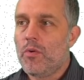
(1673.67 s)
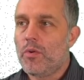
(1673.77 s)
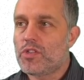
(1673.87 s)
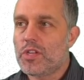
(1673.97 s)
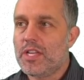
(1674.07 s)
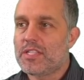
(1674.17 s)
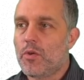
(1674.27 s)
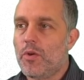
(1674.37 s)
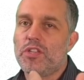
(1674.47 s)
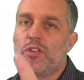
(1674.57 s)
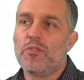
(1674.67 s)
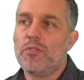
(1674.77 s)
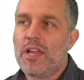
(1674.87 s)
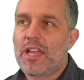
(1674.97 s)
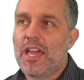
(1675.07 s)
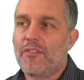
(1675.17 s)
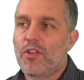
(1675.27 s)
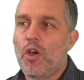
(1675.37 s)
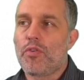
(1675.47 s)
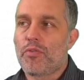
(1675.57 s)
which is going to kind of
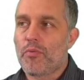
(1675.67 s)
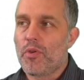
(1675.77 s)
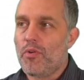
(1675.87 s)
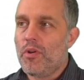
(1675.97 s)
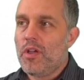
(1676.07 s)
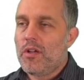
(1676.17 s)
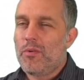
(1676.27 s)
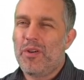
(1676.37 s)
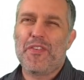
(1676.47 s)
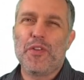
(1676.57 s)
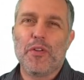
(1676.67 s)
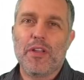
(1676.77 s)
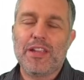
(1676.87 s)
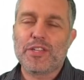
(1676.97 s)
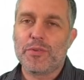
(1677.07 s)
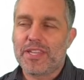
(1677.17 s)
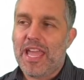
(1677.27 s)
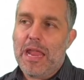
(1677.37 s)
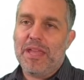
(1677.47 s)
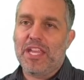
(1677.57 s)
go through. Well, if you're into
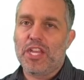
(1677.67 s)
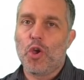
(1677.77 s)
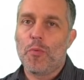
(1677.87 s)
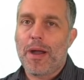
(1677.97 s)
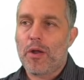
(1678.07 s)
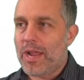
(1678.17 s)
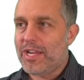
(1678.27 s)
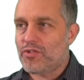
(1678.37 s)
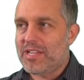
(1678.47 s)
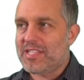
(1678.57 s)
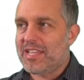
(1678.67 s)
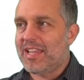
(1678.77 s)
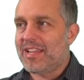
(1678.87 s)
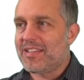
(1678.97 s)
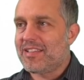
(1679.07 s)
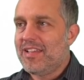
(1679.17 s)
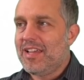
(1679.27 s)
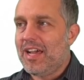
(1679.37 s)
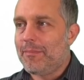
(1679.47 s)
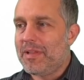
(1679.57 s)
gaming, you know about ray tracing, and
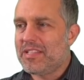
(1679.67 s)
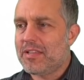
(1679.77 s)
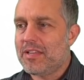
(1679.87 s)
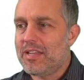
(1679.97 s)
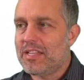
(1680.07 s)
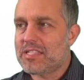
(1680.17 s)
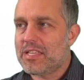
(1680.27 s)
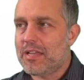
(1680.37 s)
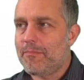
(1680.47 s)
it's